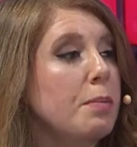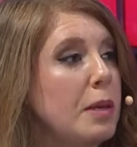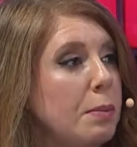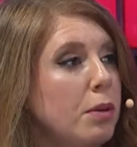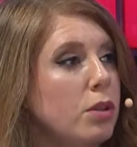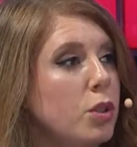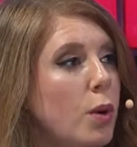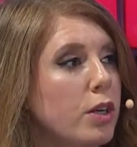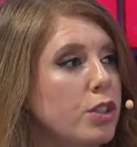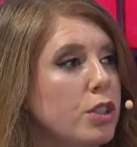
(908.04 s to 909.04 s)
people who
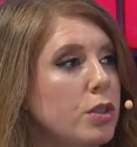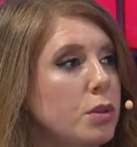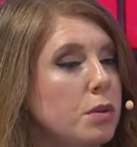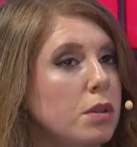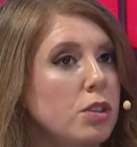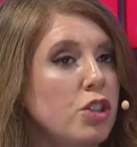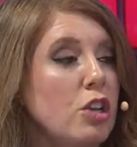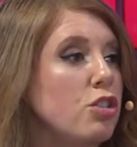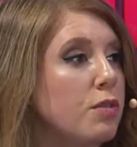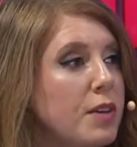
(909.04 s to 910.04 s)
want to
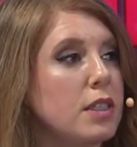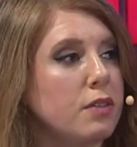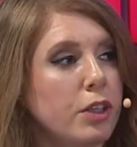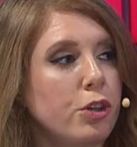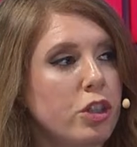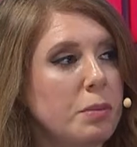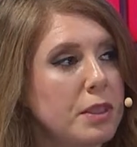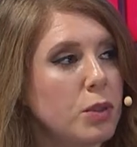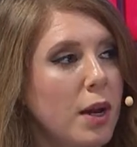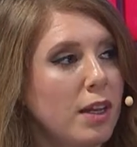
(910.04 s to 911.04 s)
change the face of leadership
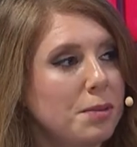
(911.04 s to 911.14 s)
as well.